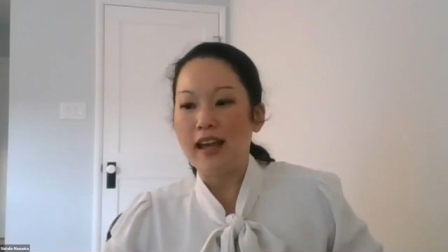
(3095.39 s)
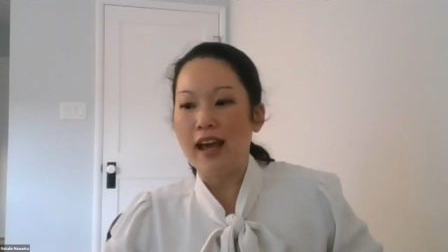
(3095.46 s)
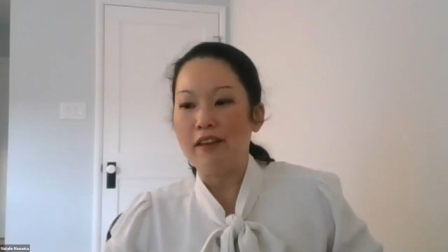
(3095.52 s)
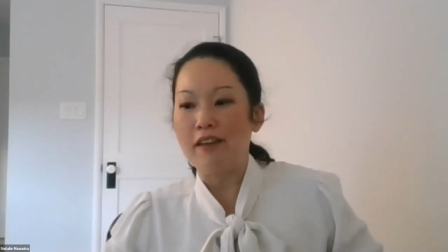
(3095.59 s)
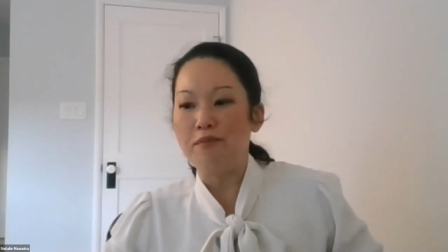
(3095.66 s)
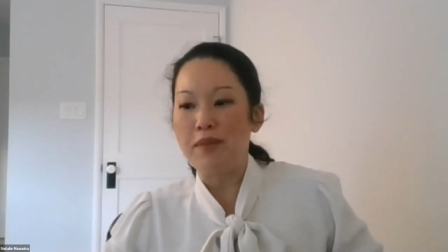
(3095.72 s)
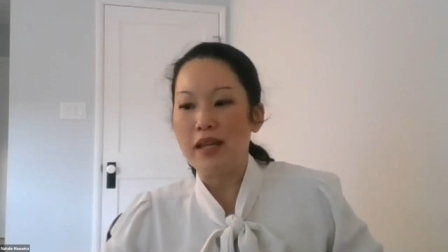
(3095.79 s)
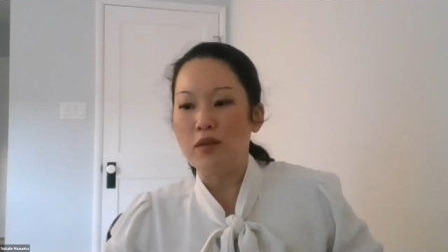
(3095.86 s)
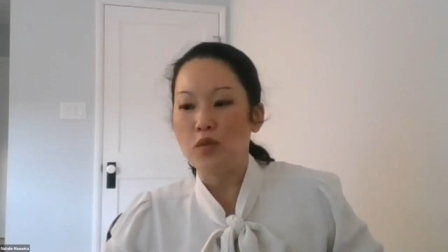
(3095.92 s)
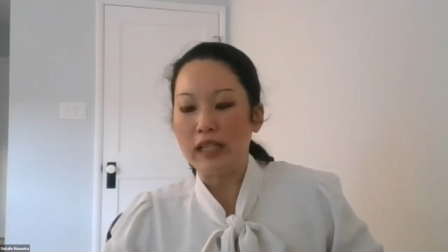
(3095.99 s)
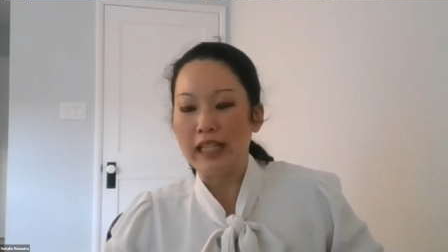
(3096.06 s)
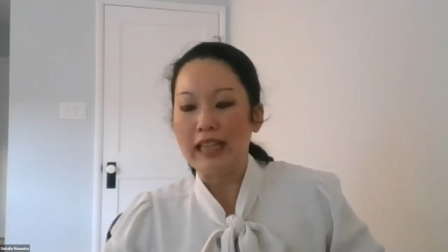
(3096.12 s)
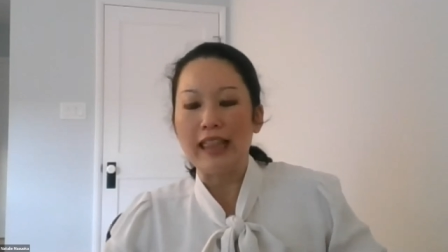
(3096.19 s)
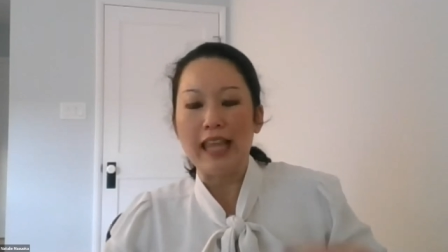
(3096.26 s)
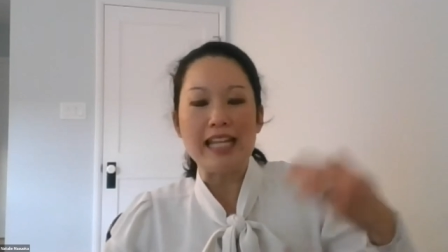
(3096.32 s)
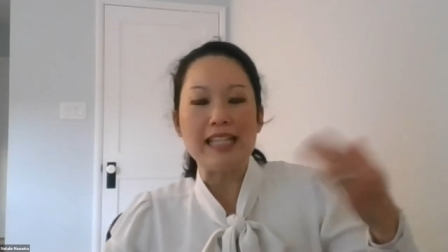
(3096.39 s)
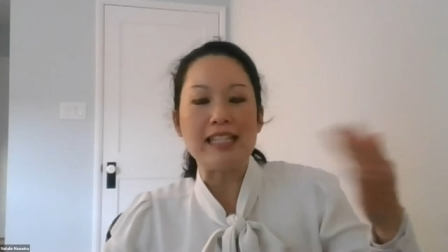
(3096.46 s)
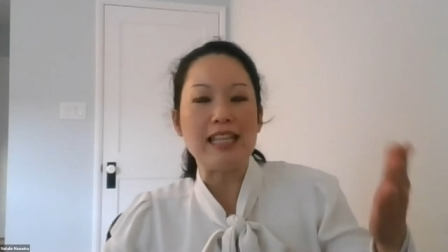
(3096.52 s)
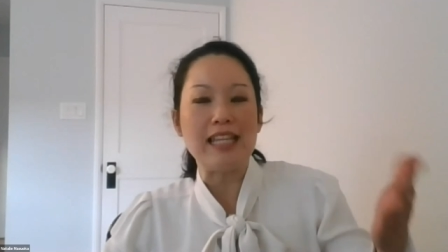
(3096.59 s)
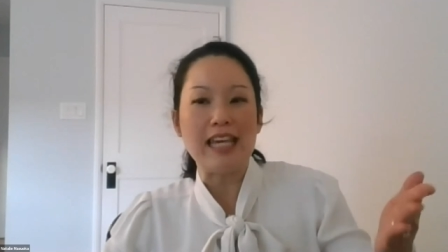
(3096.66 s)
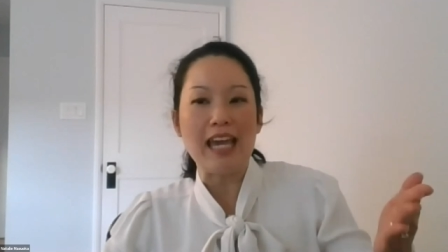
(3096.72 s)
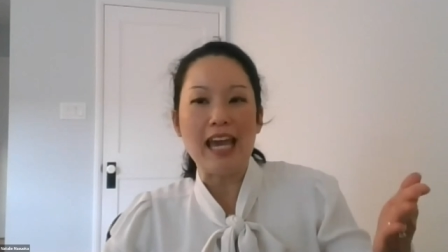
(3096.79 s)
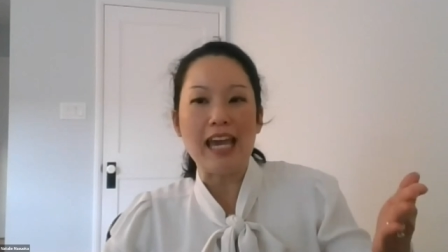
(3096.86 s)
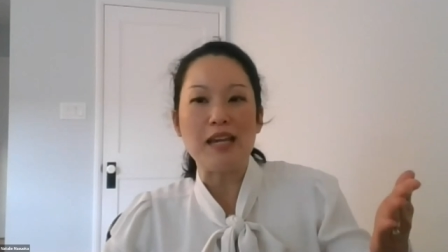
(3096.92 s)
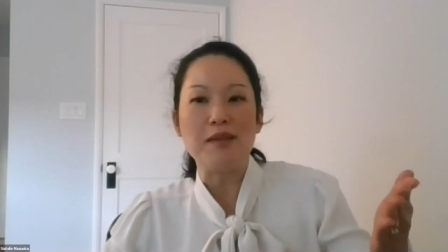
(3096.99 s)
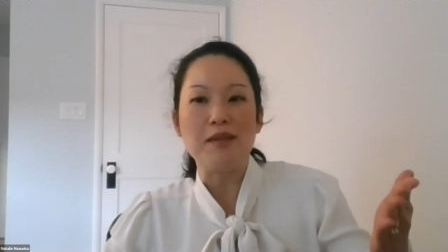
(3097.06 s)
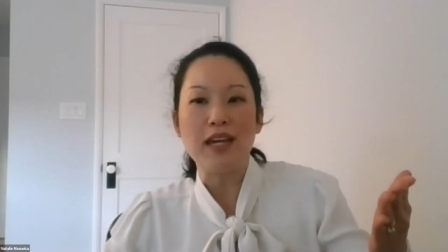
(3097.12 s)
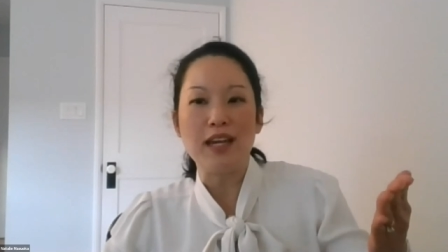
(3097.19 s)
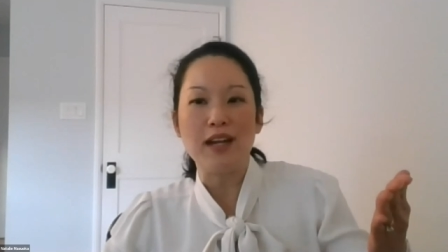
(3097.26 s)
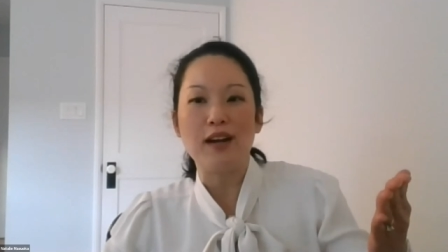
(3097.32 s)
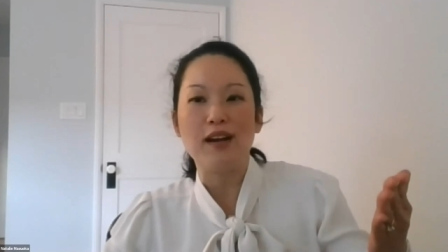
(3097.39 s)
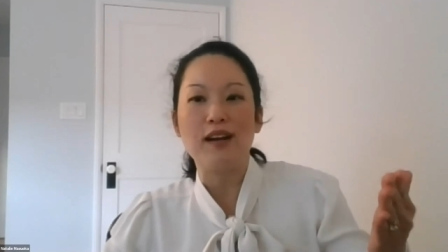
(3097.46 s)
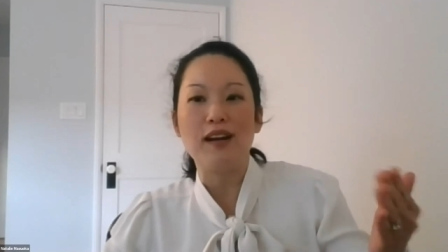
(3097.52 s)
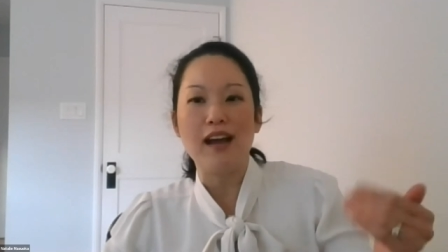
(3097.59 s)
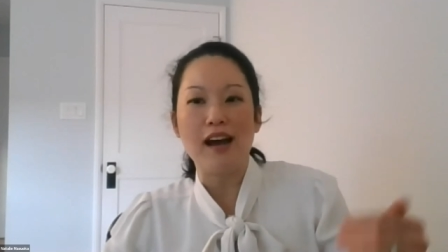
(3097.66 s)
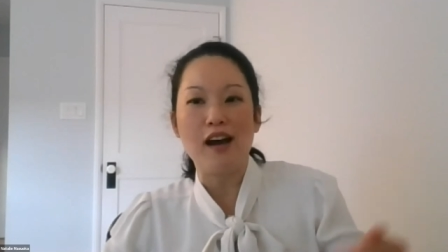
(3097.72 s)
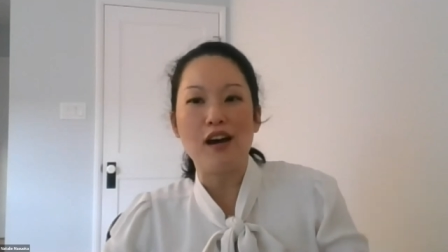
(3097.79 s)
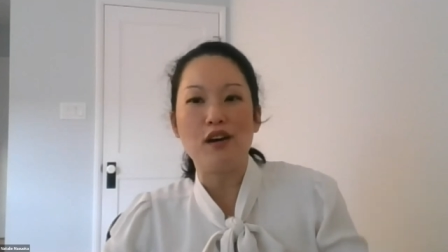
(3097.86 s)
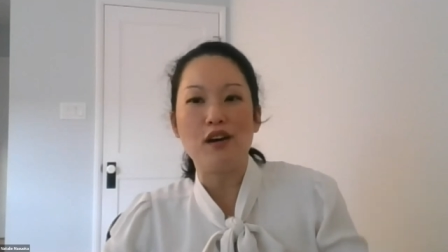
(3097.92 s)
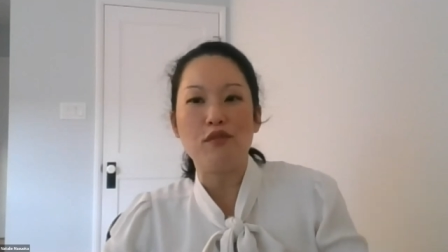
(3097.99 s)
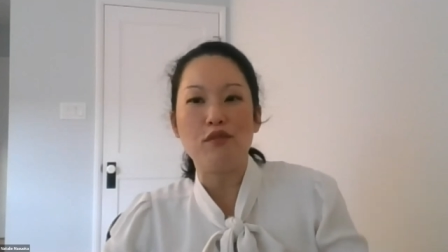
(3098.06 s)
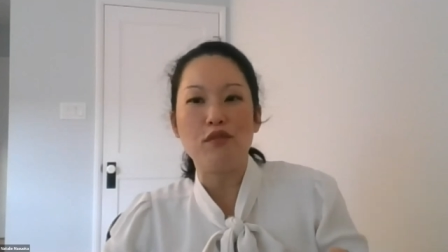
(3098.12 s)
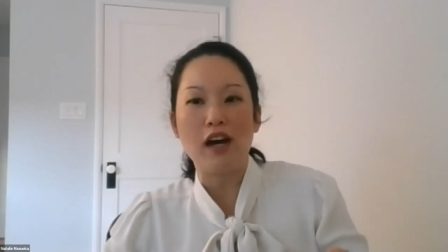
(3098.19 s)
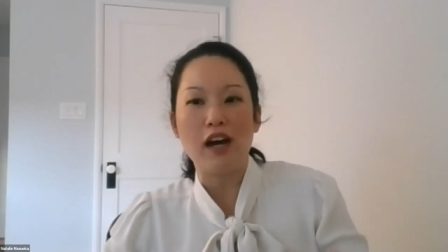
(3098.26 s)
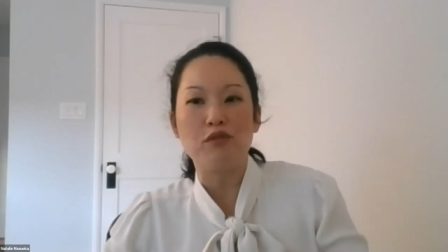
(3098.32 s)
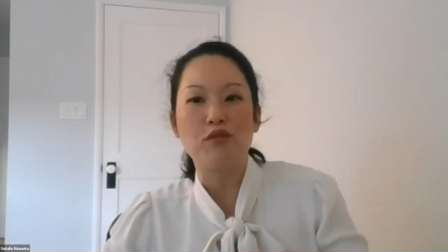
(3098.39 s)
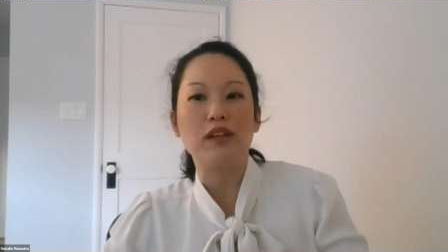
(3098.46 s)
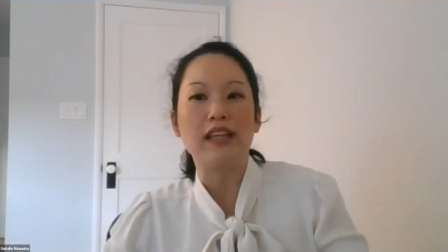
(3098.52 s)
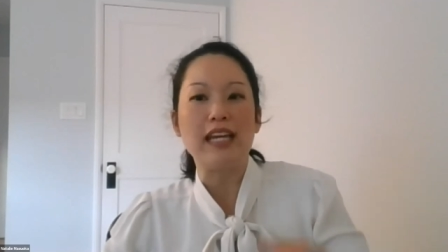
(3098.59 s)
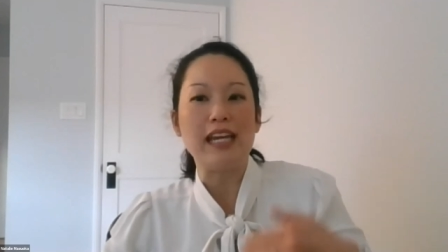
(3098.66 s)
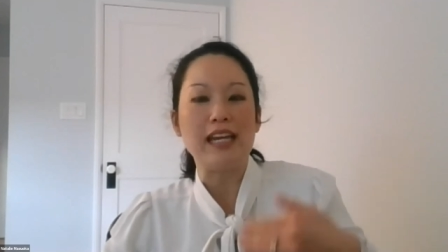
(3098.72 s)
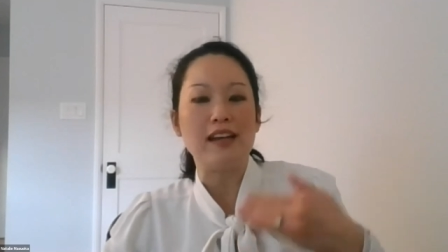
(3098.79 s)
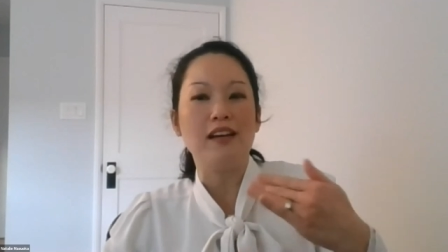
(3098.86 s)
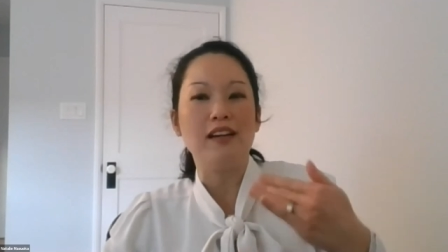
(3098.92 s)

have been really late to the game here of of really,